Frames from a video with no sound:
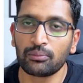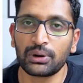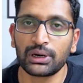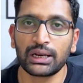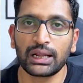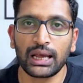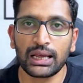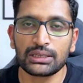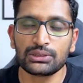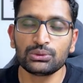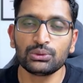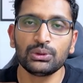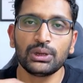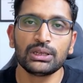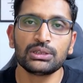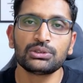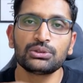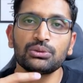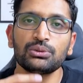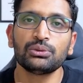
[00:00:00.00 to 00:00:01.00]
But as soon
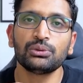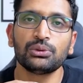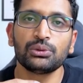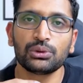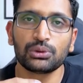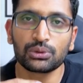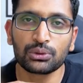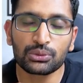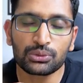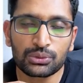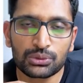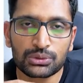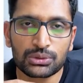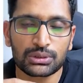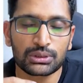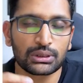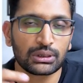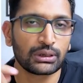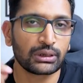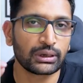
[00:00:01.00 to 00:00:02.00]
as you
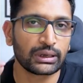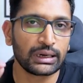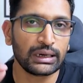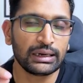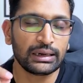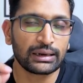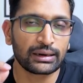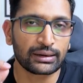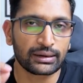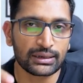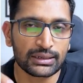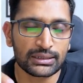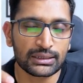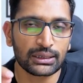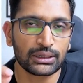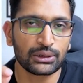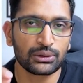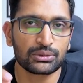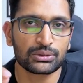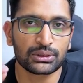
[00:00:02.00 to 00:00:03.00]
use the git
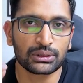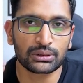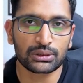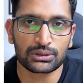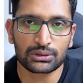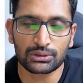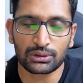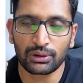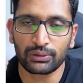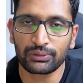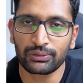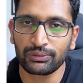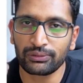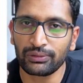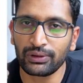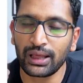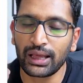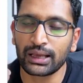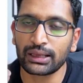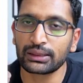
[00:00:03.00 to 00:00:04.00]
reset using the soft
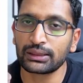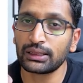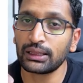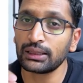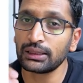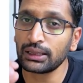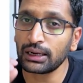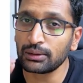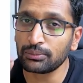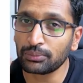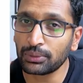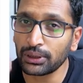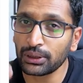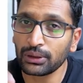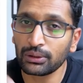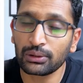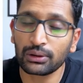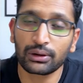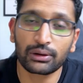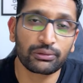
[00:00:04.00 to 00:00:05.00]
flag, then that
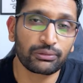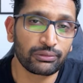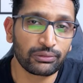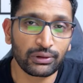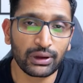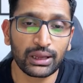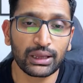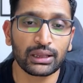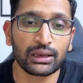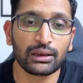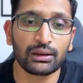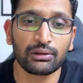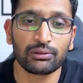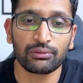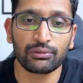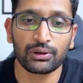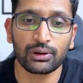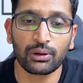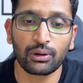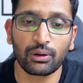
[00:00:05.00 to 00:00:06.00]
particular file
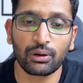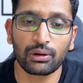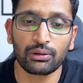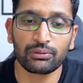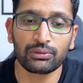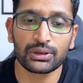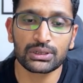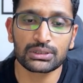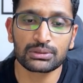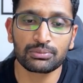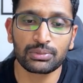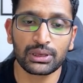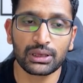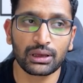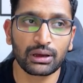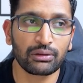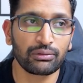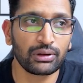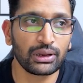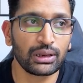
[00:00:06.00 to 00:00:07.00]
will always
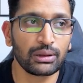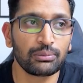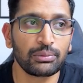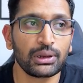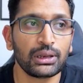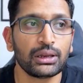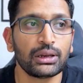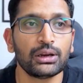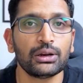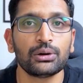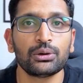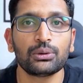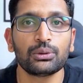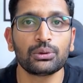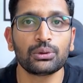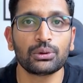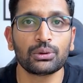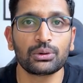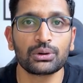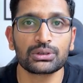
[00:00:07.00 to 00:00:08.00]
be available
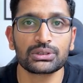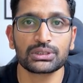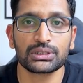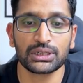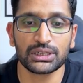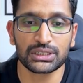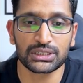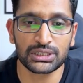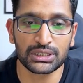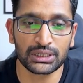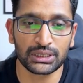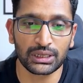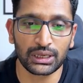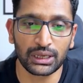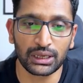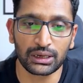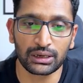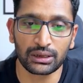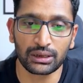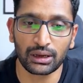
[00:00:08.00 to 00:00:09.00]
into your staging
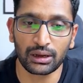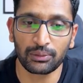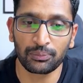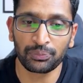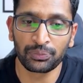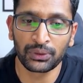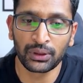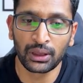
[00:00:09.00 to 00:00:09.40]
area.